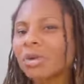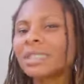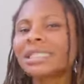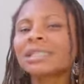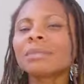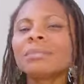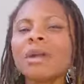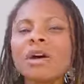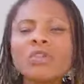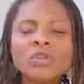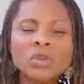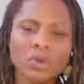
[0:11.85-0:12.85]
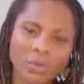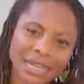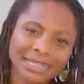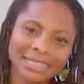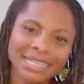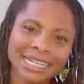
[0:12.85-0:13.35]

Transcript: which is a blog for women.